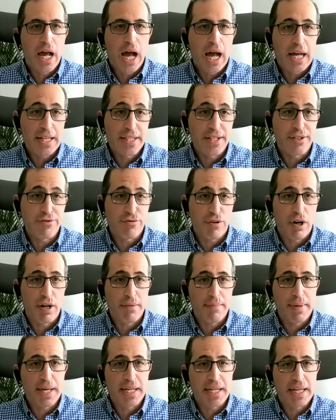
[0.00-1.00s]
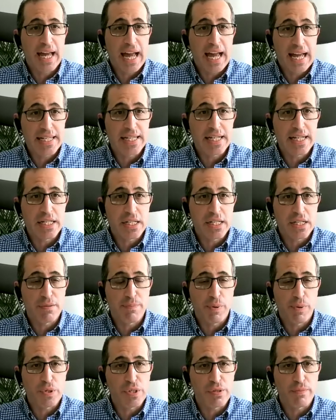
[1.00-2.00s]
to try and make it as easy as
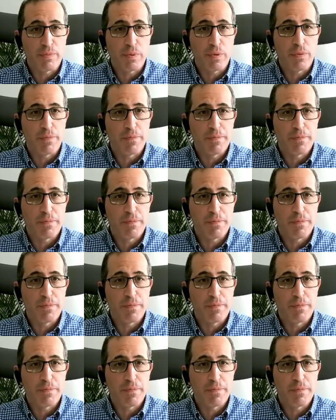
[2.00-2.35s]
possible.